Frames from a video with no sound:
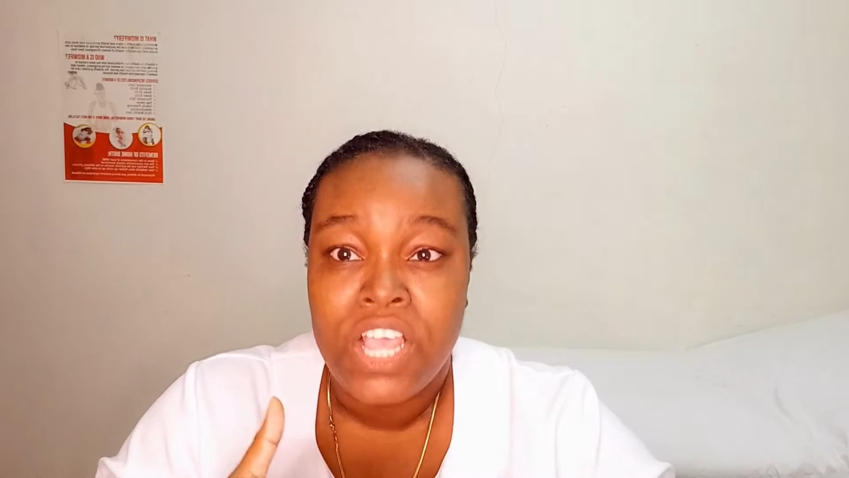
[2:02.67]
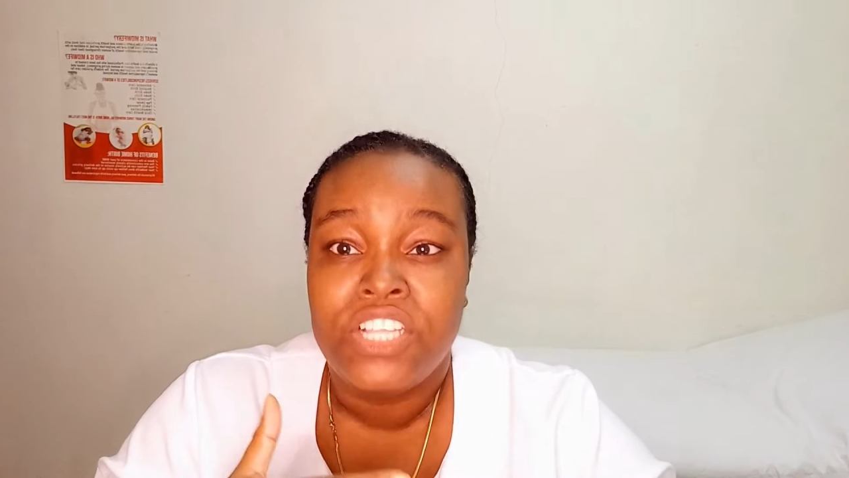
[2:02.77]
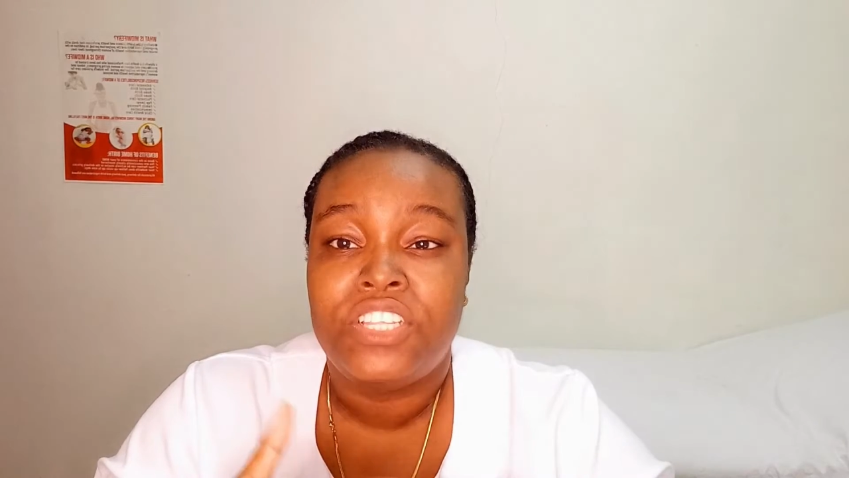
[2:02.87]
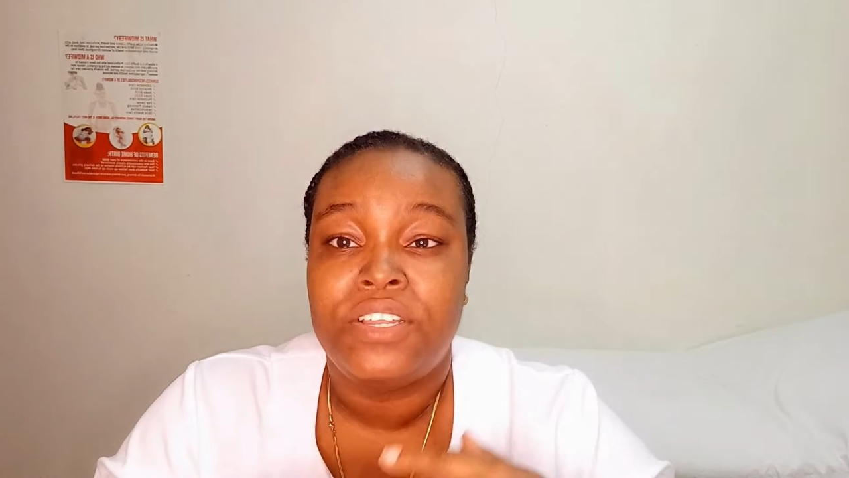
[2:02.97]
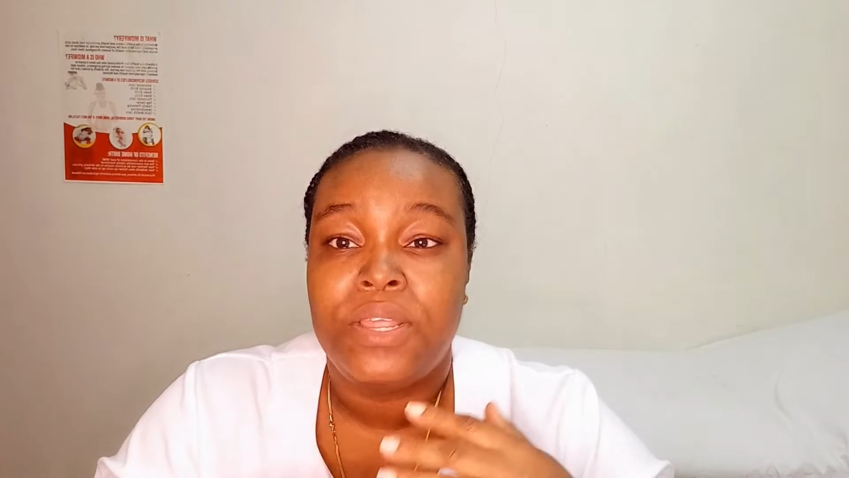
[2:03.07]

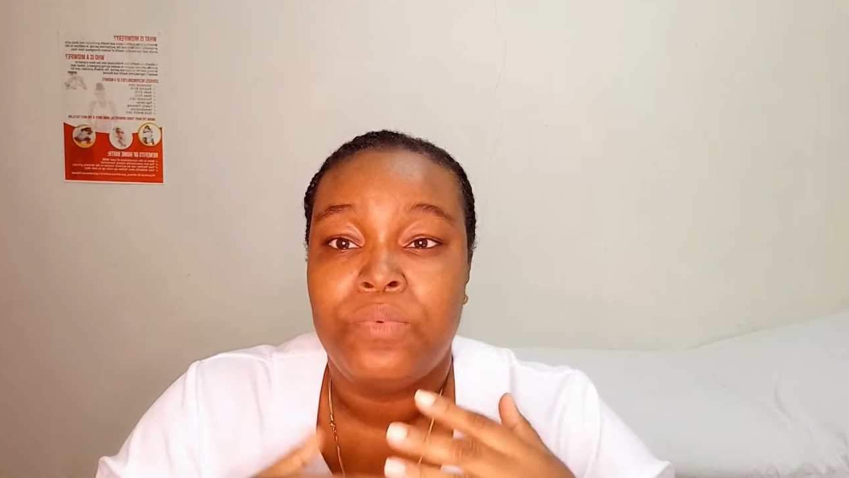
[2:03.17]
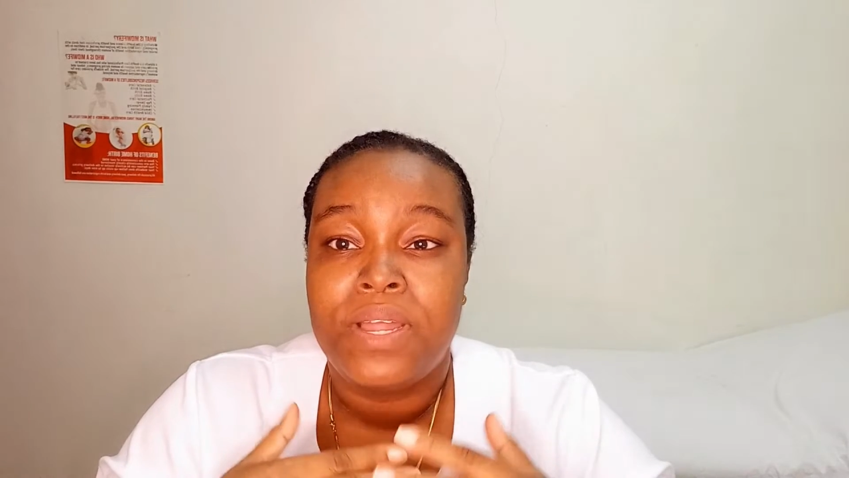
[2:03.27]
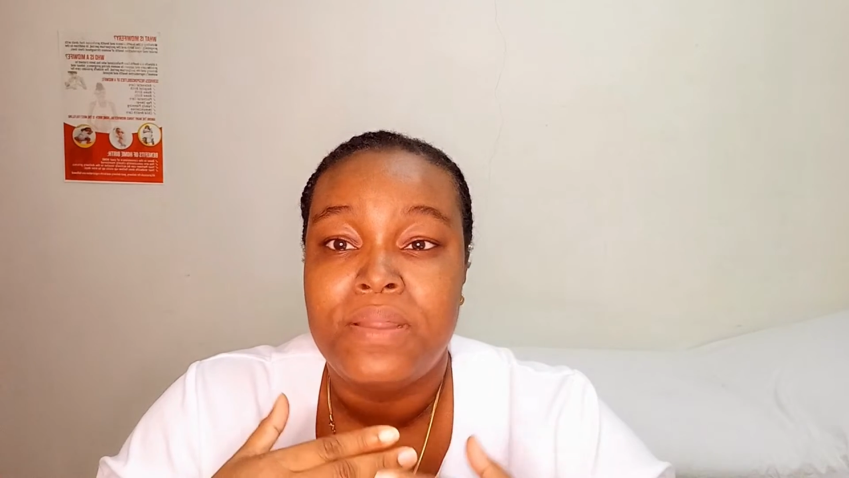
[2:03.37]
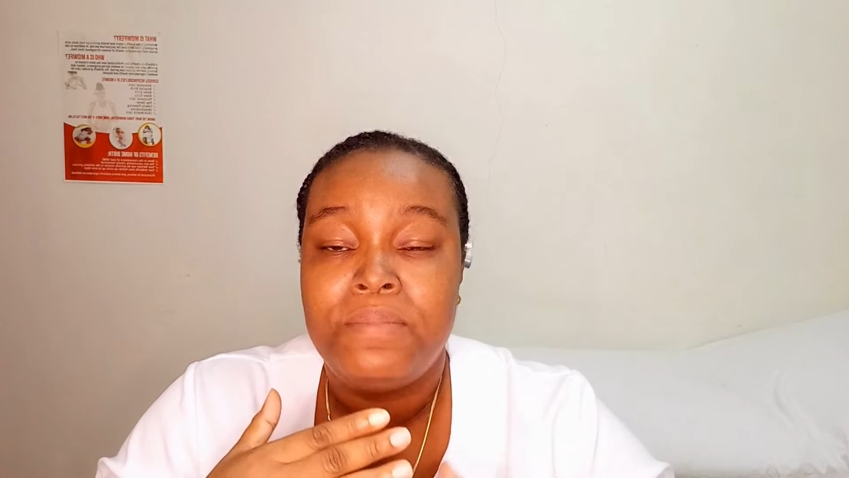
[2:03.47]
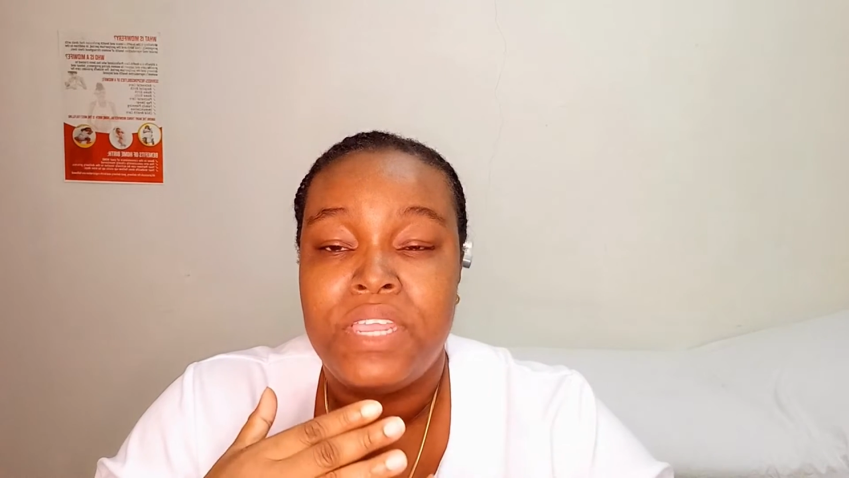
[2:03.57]
So they want
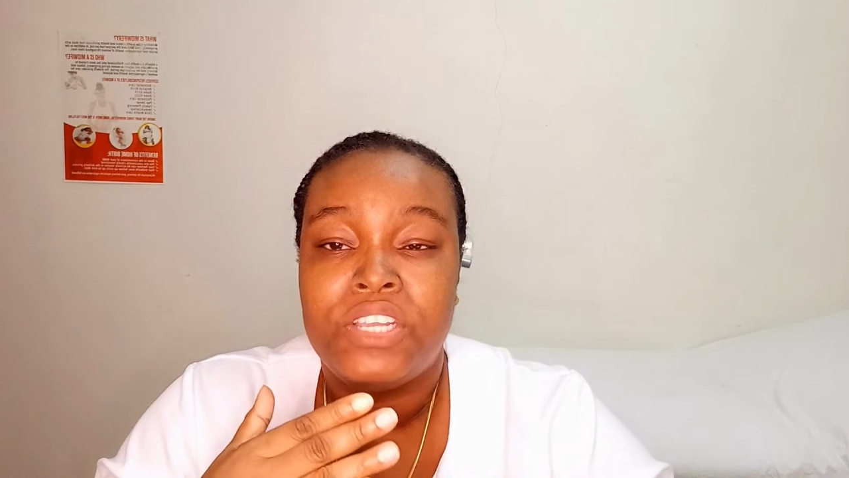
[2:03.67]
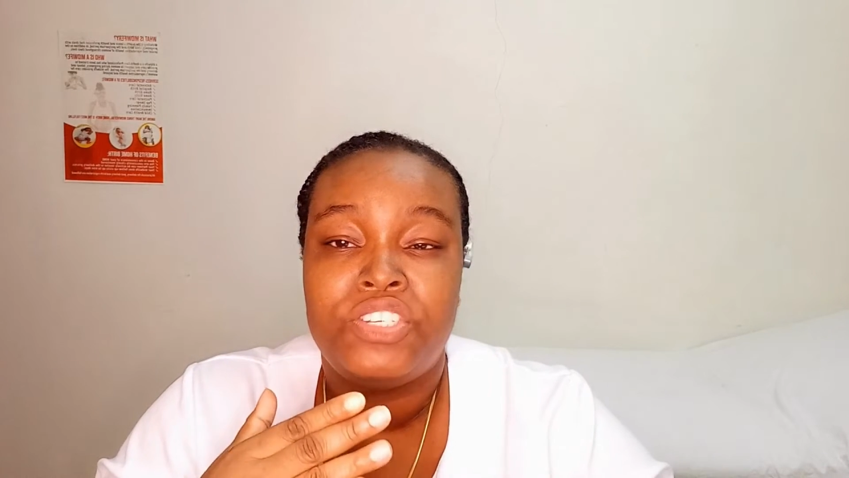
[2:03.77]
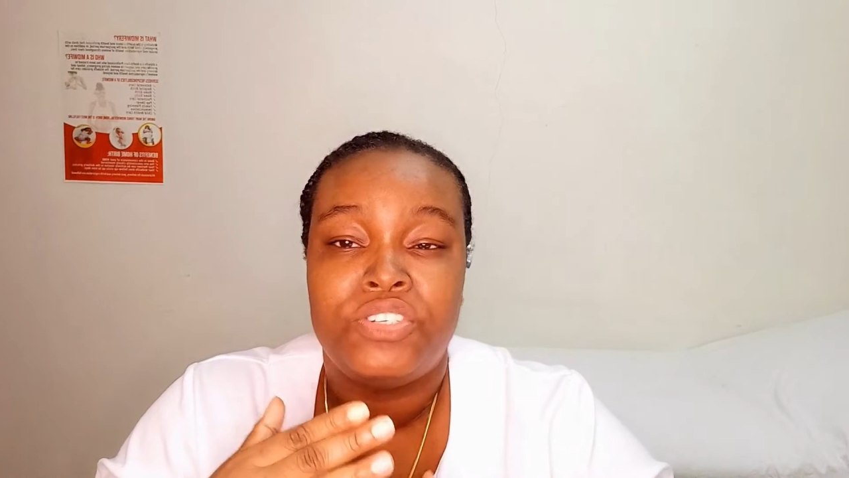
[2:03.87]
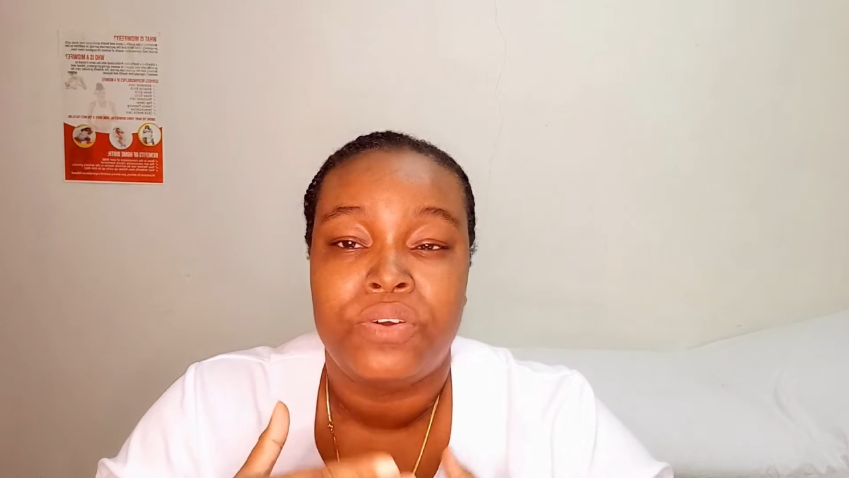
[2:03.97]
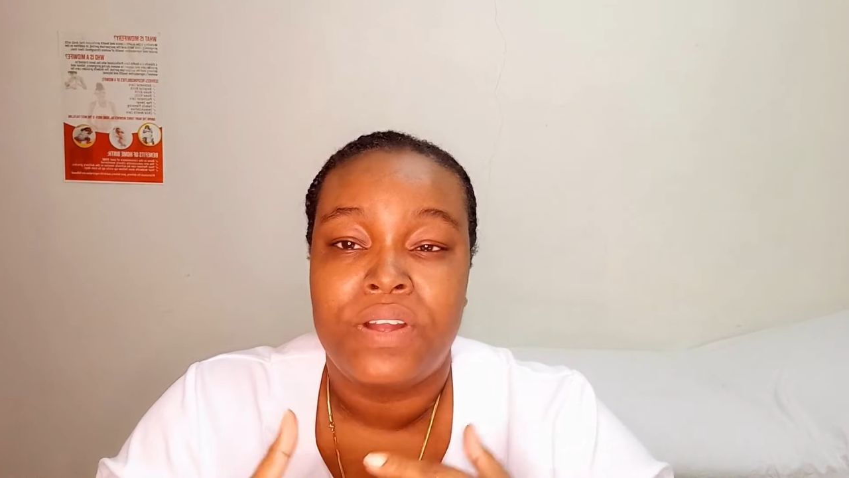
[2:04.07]
to make
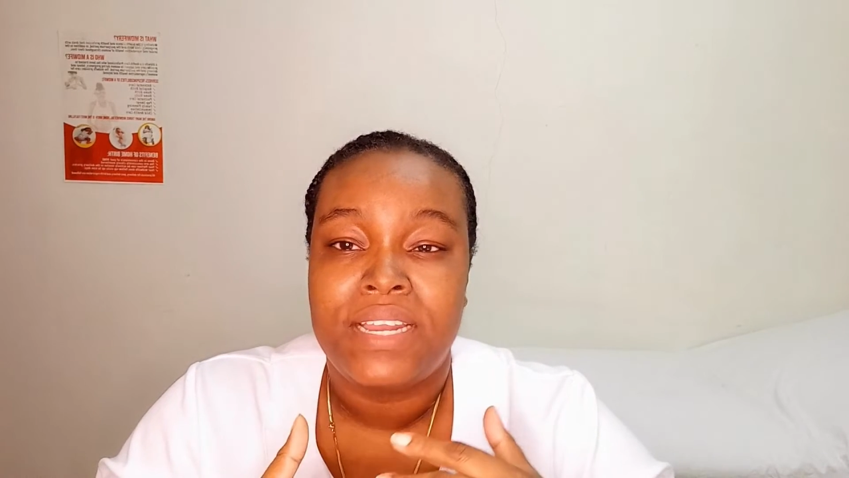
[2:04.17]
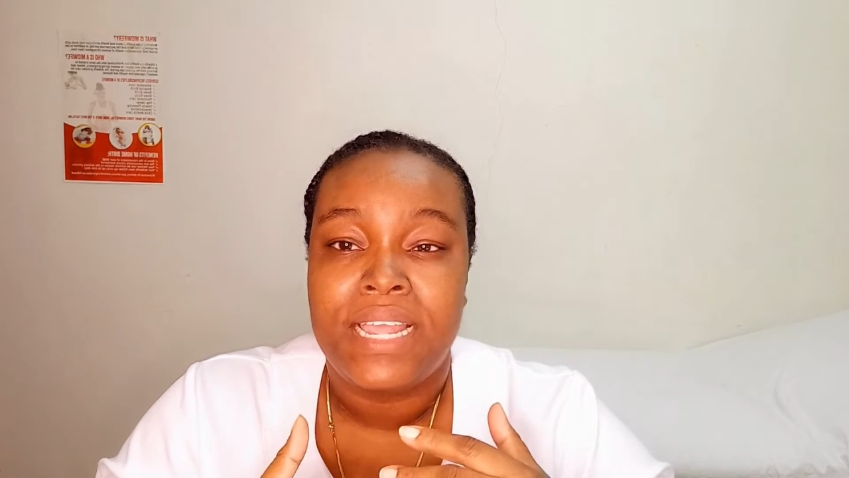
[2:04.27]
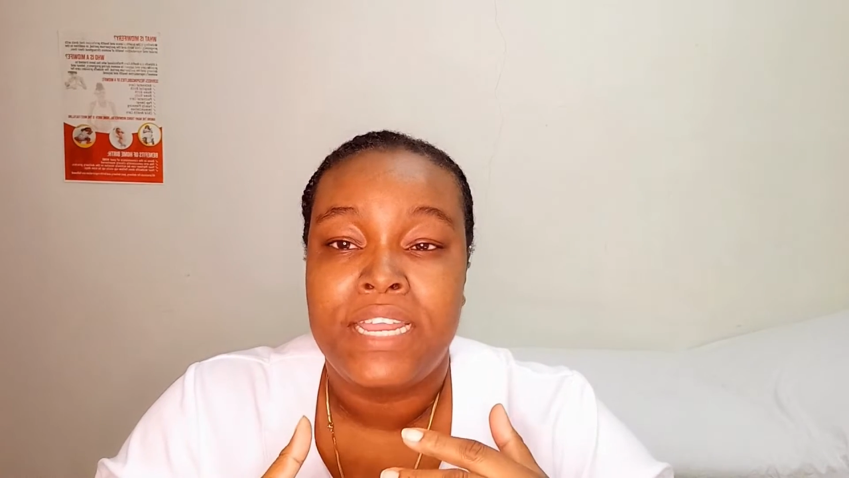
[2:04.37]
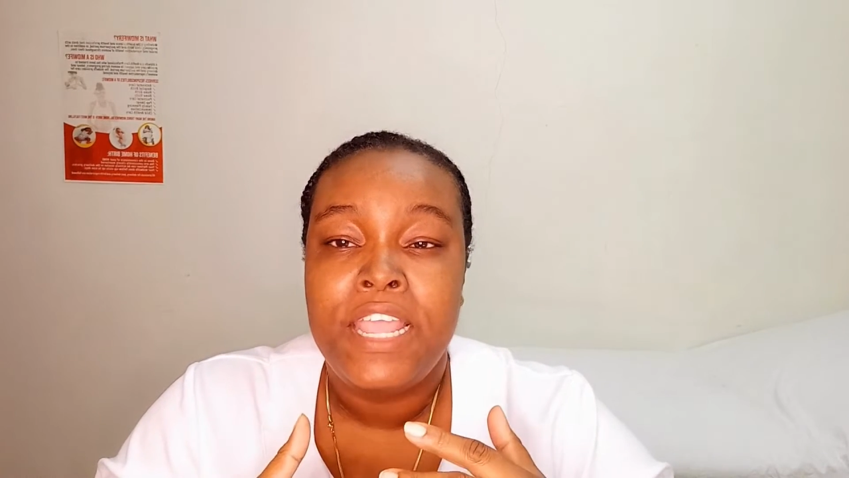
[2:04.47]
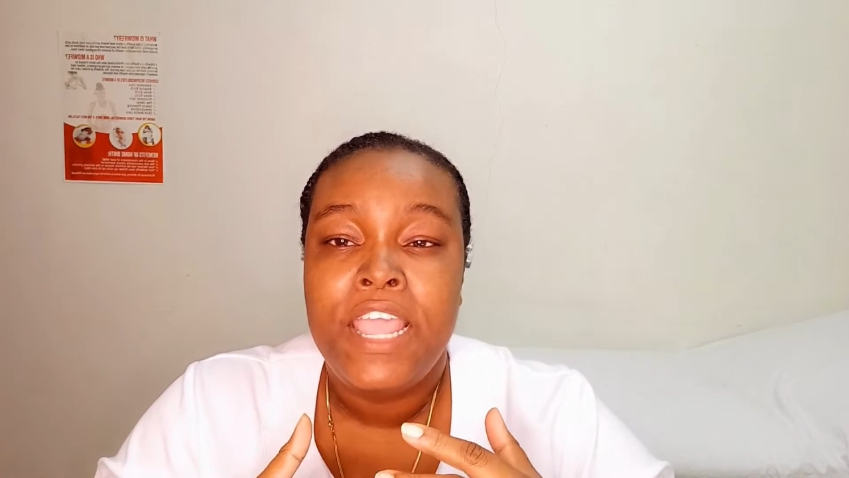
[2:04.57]
sure that